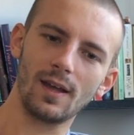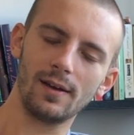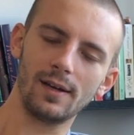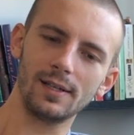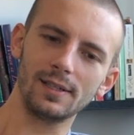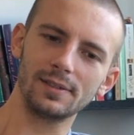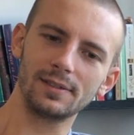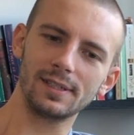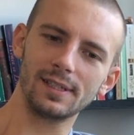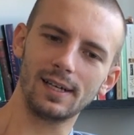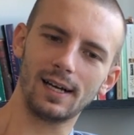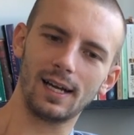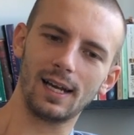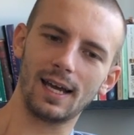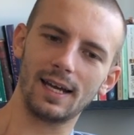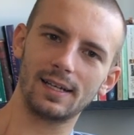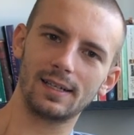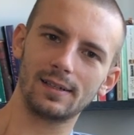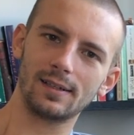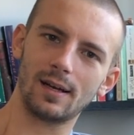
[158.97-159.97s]
another thing I
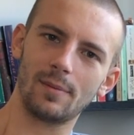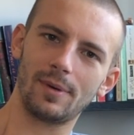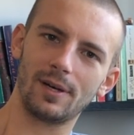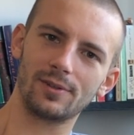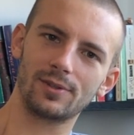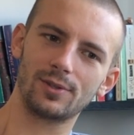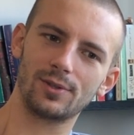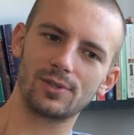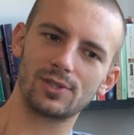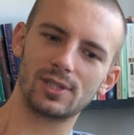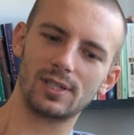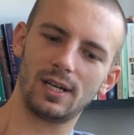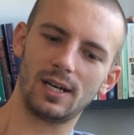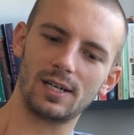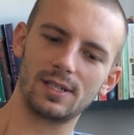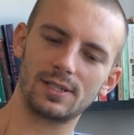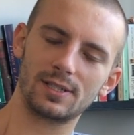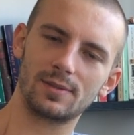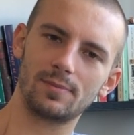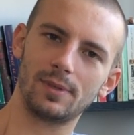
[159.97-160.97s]
like about those
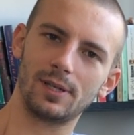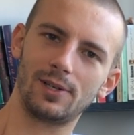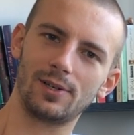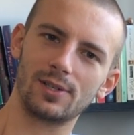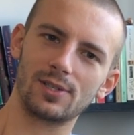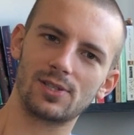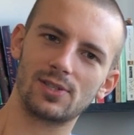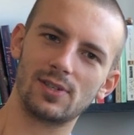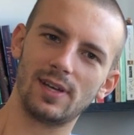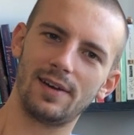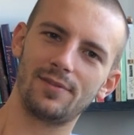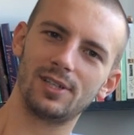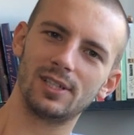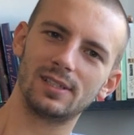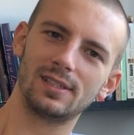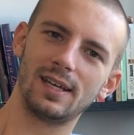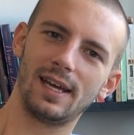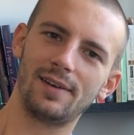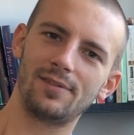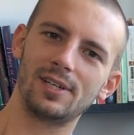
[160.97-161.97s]
cars, because
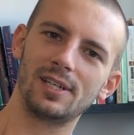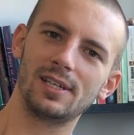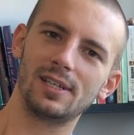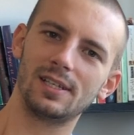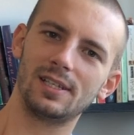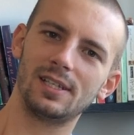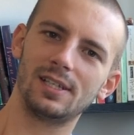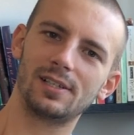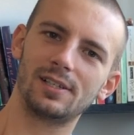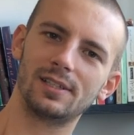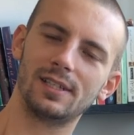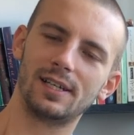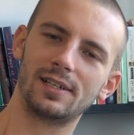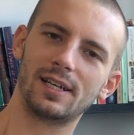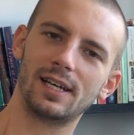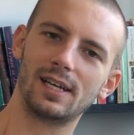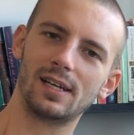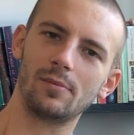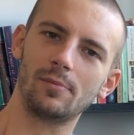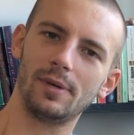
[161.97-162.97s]
every year they're
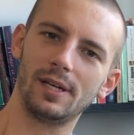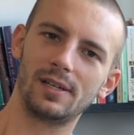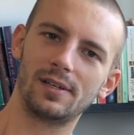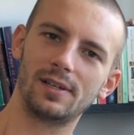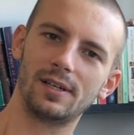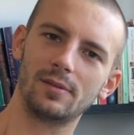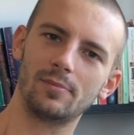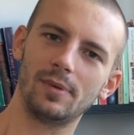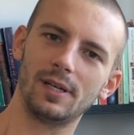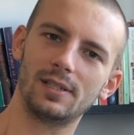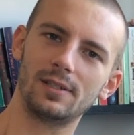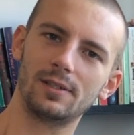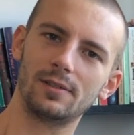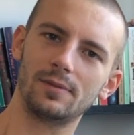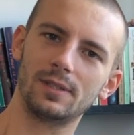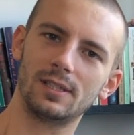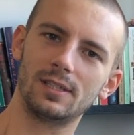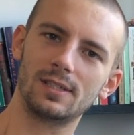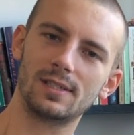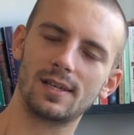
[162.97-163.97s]
getting better and better
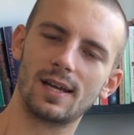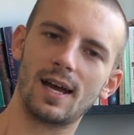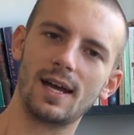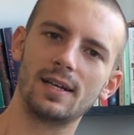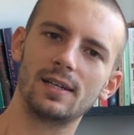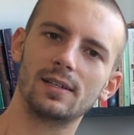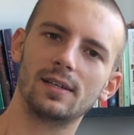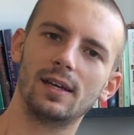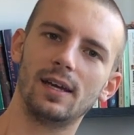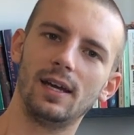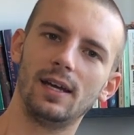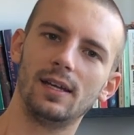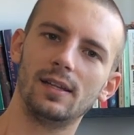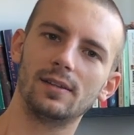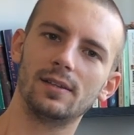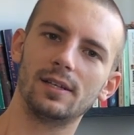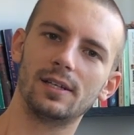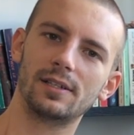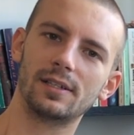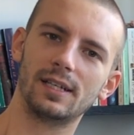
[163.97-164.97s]
with design,
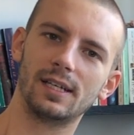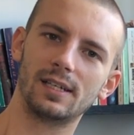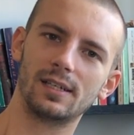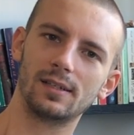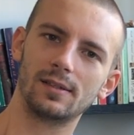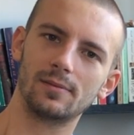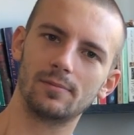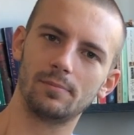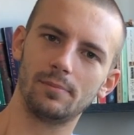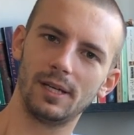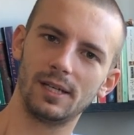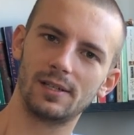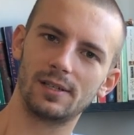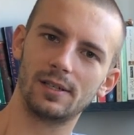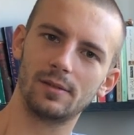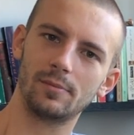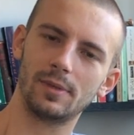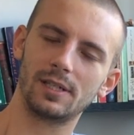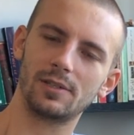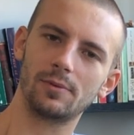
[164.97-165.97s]
and they're getting better
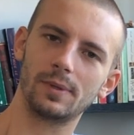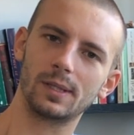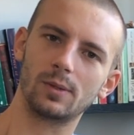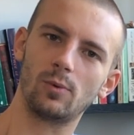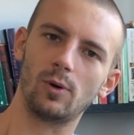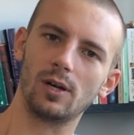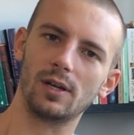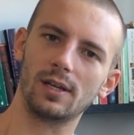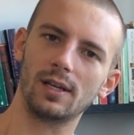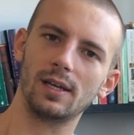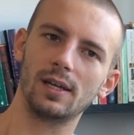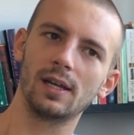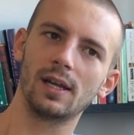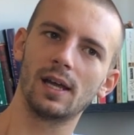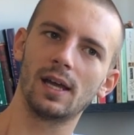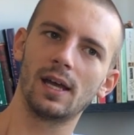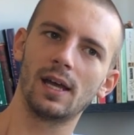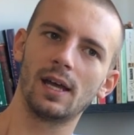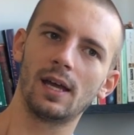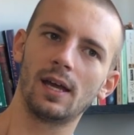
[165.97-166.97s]
and better with quality.
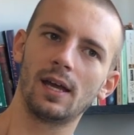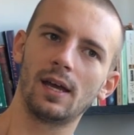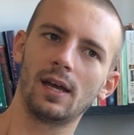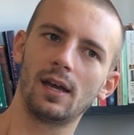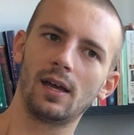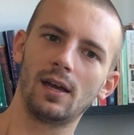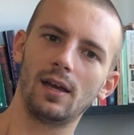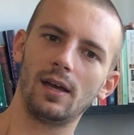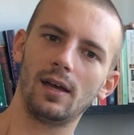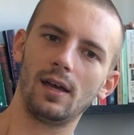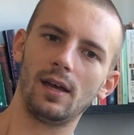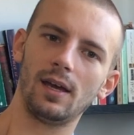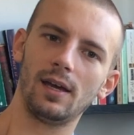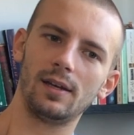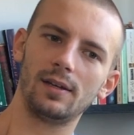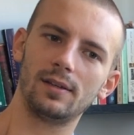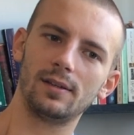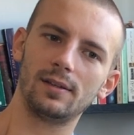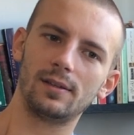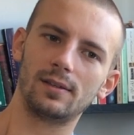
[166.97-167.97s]

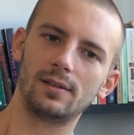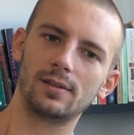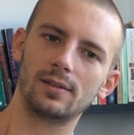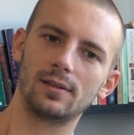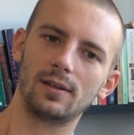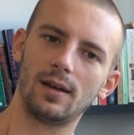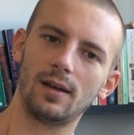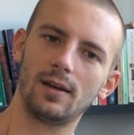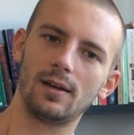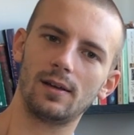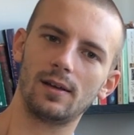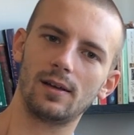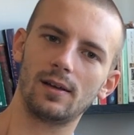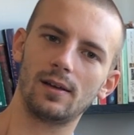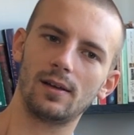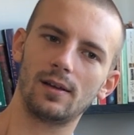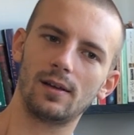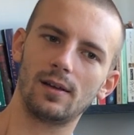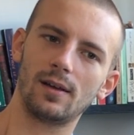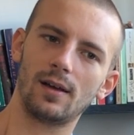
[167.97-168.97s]
And
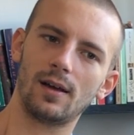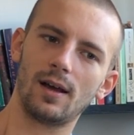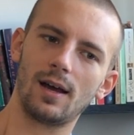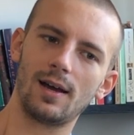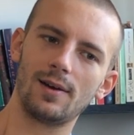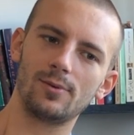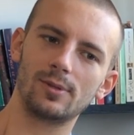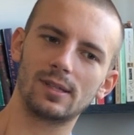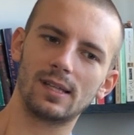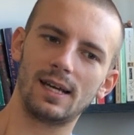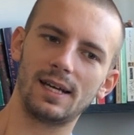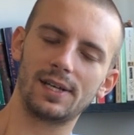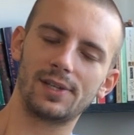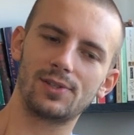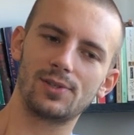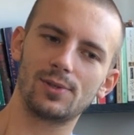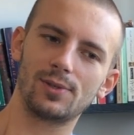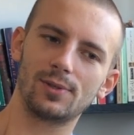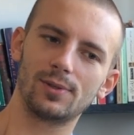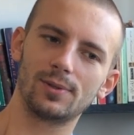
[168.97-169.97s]
I would like
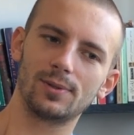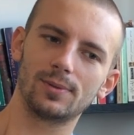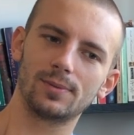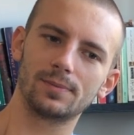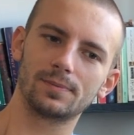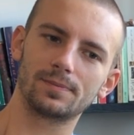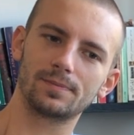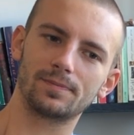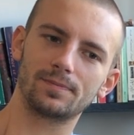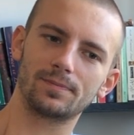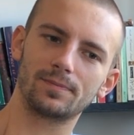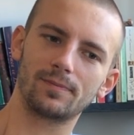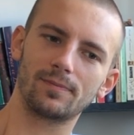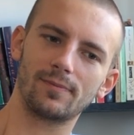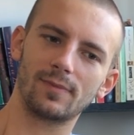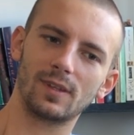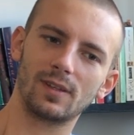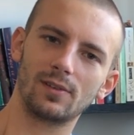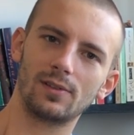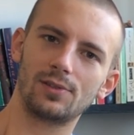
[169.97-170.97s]
to
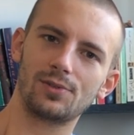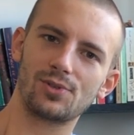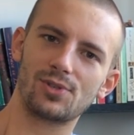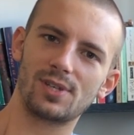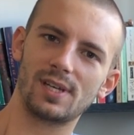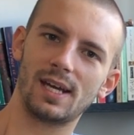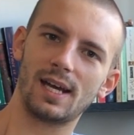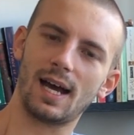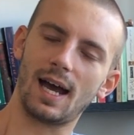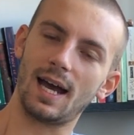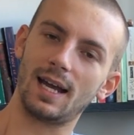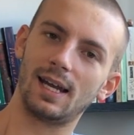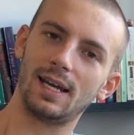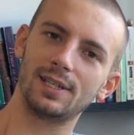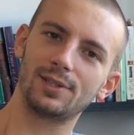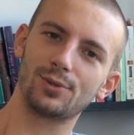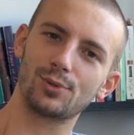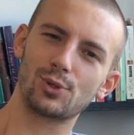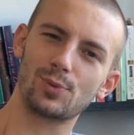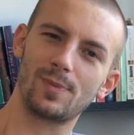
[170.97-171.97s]
say I
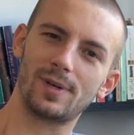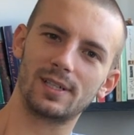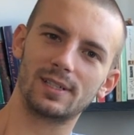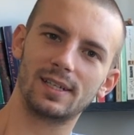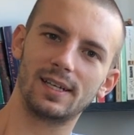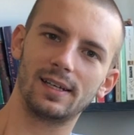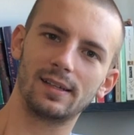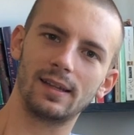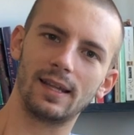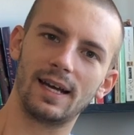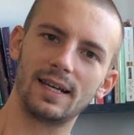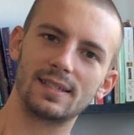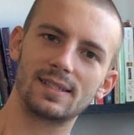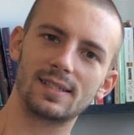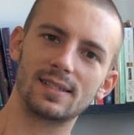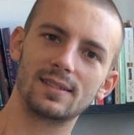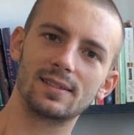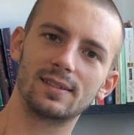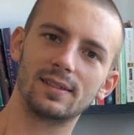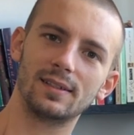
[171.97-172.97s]
like those smart
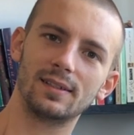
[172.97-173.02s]
headlights,